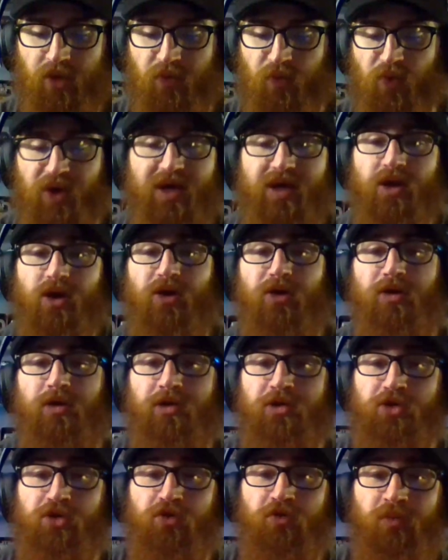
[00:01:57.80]
Read
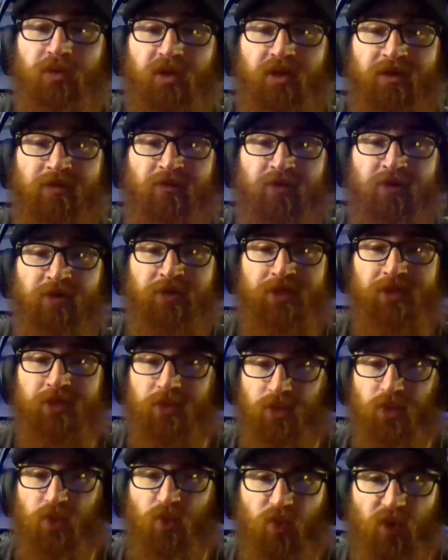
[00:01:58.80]
on, true believers,
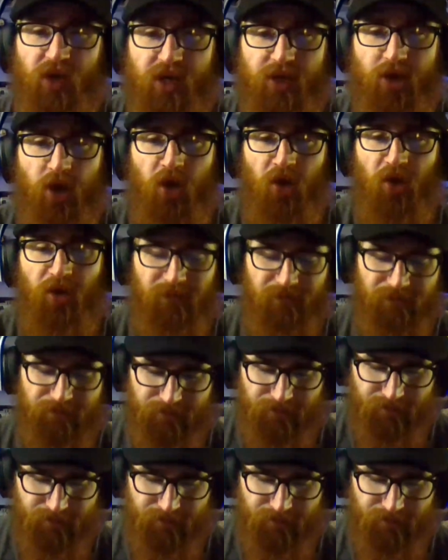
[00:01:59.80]
read on.